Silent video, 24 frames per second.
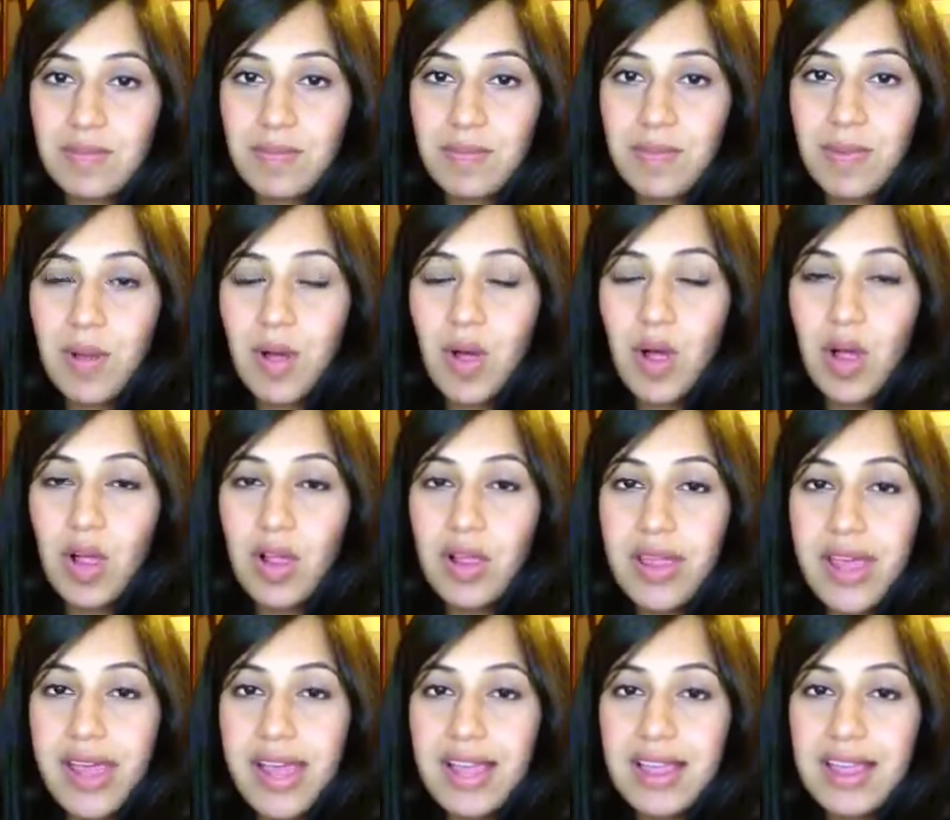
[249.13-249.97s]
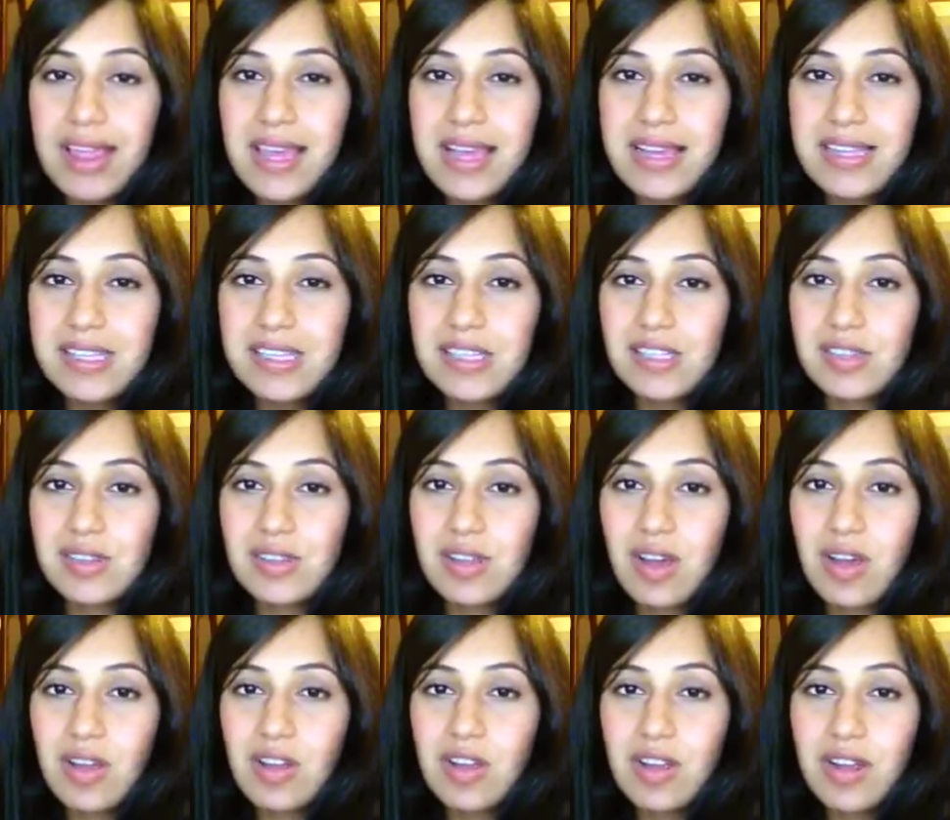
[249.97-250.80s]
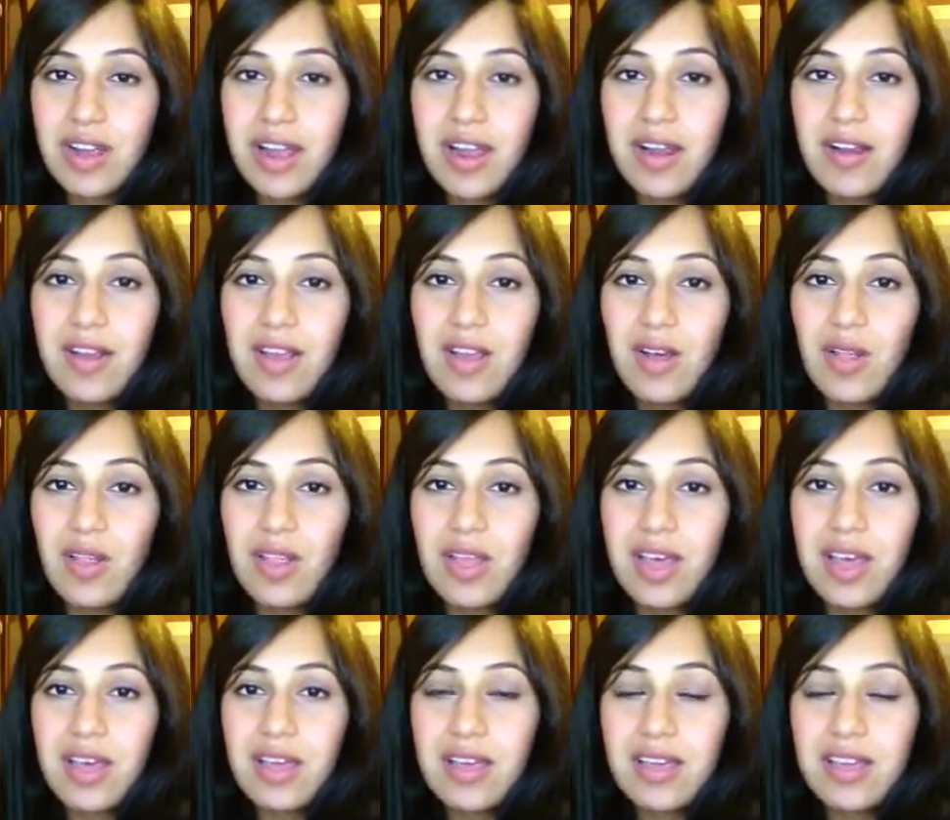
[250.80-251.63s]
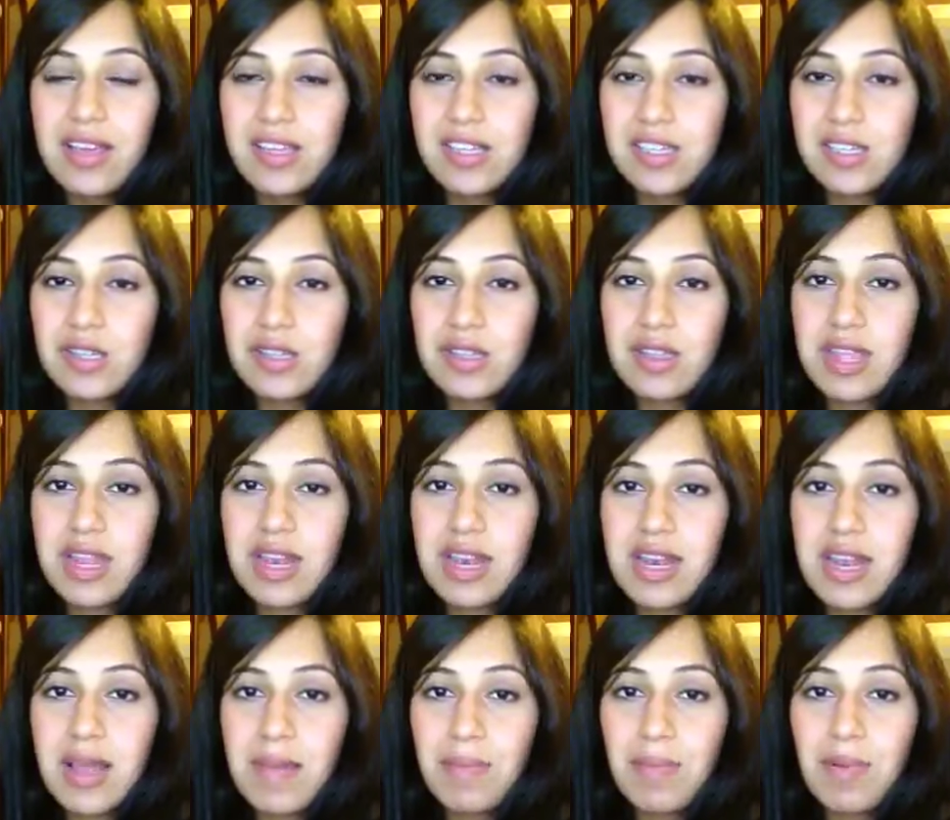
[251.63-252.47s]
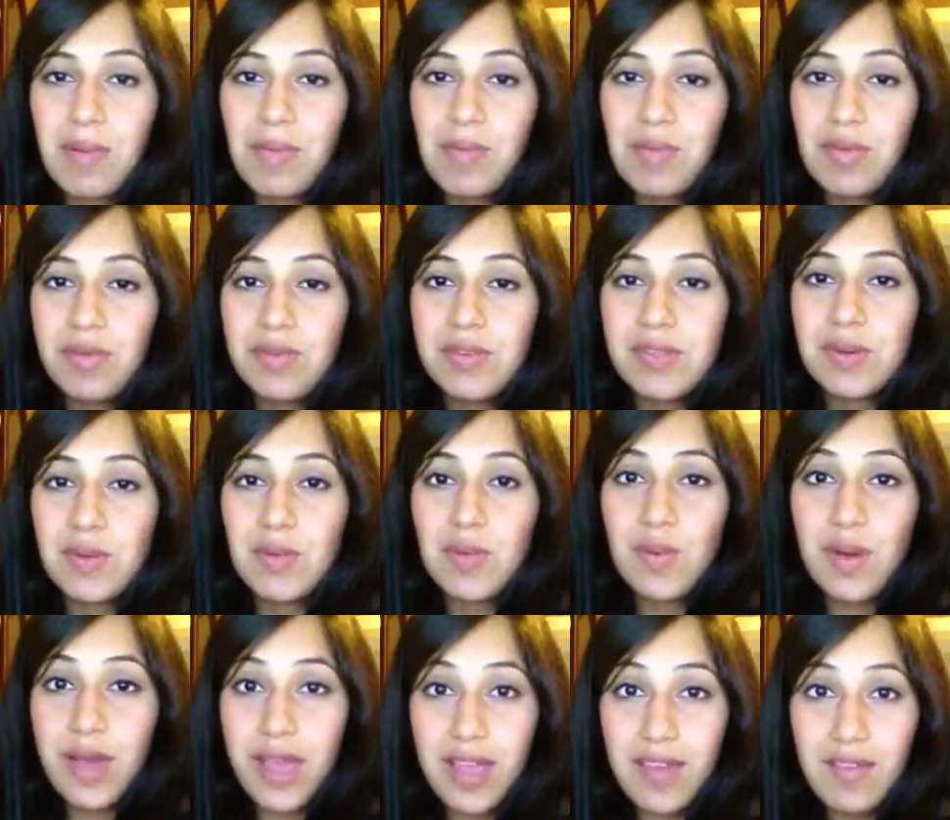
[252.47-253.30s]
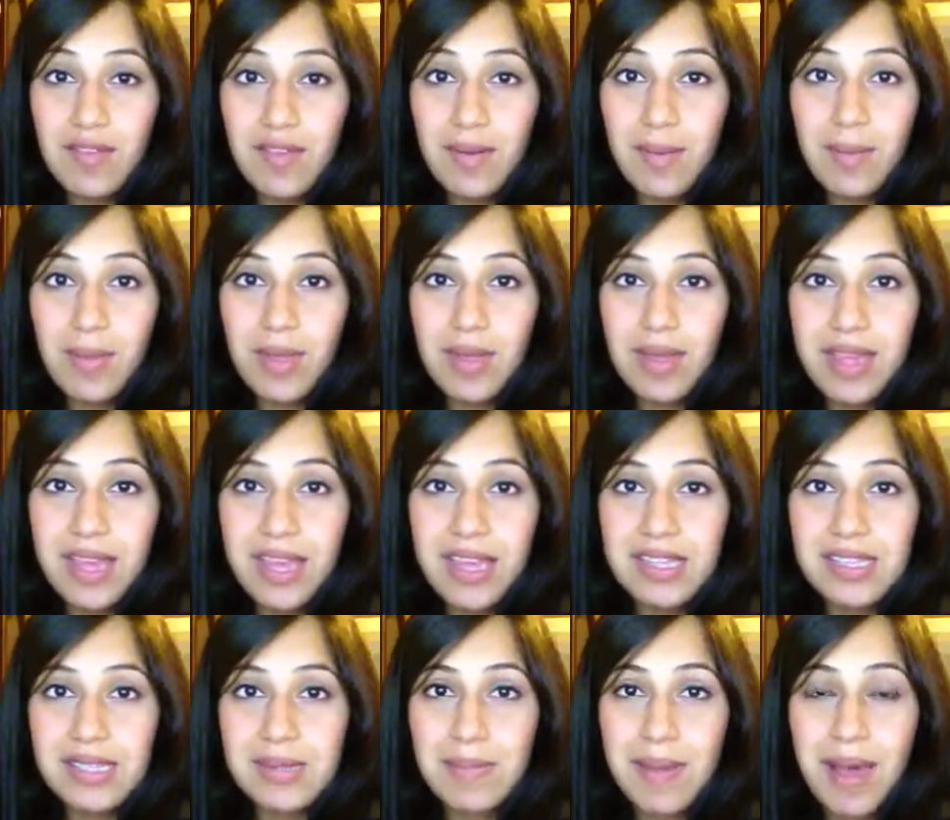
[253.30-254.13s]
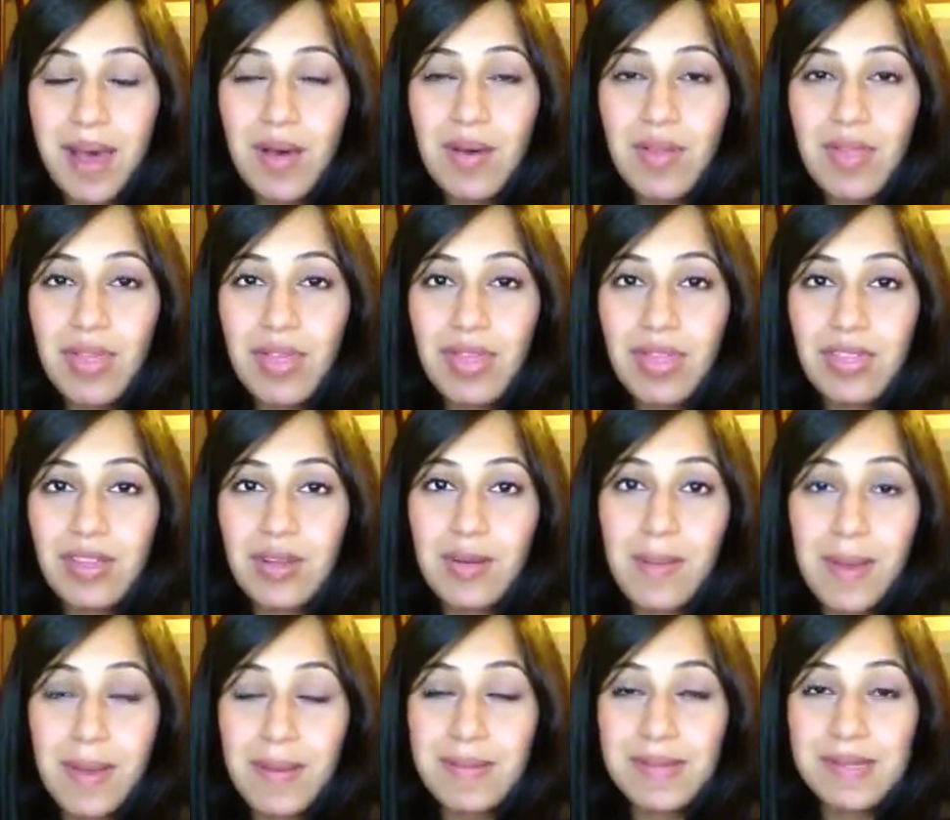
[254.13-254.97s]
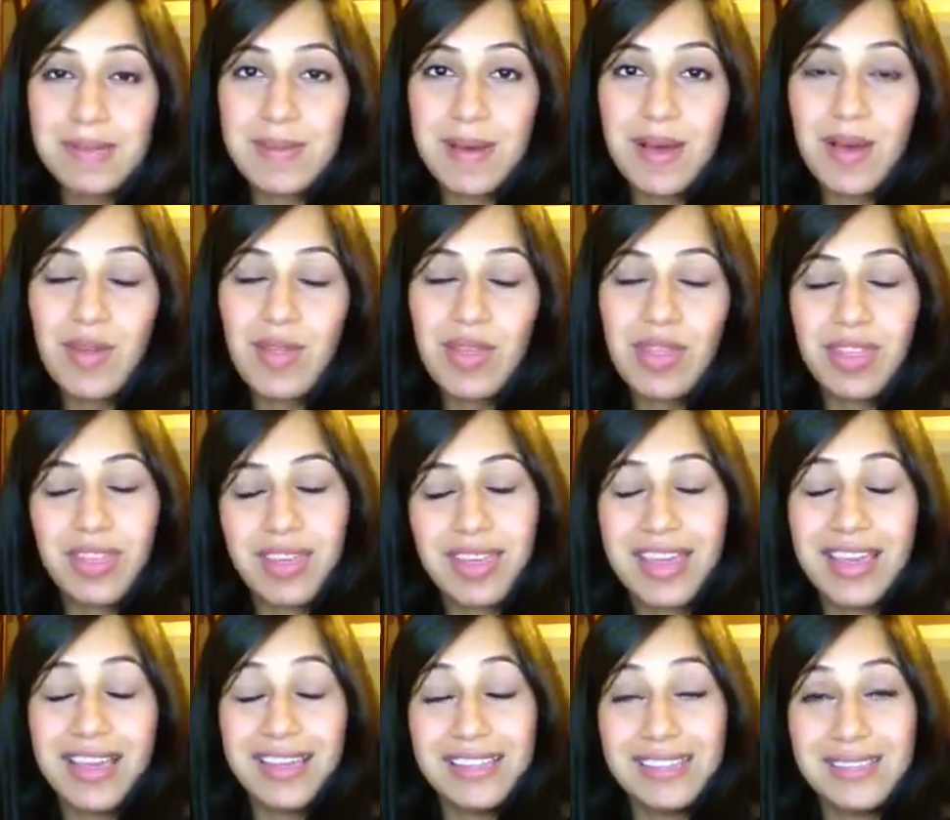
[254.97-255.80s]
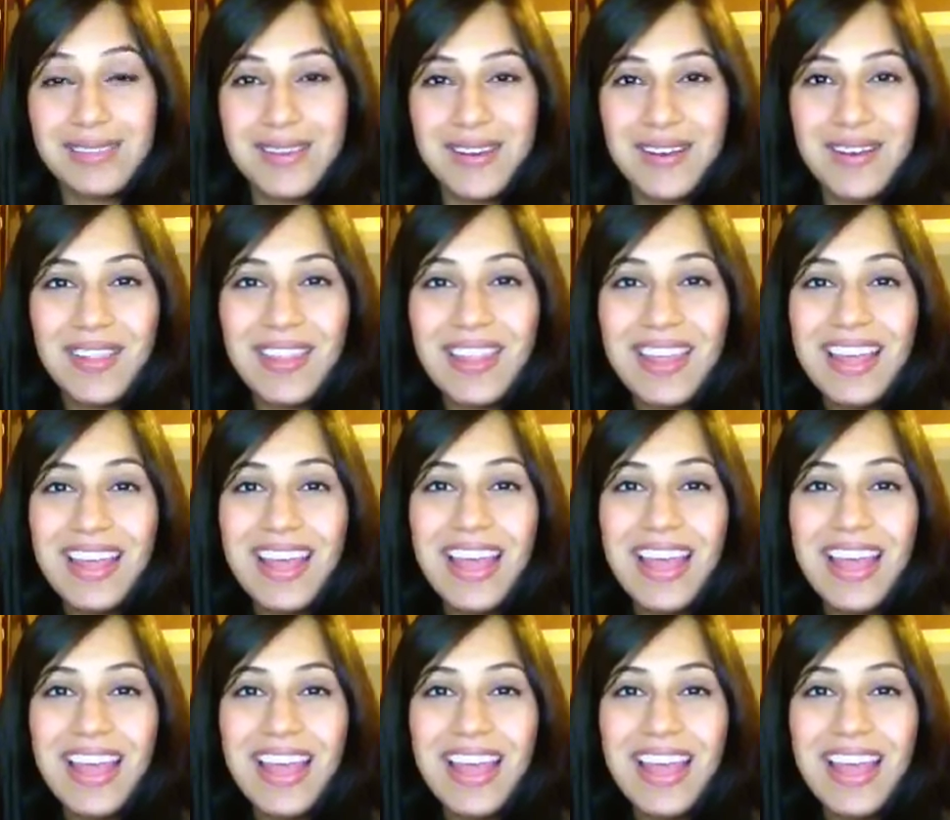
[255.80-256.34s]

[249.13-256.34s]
pull like this on your areola so that the nipple moves away from the kid's mouth, your baby's mouth, the kid's mouth,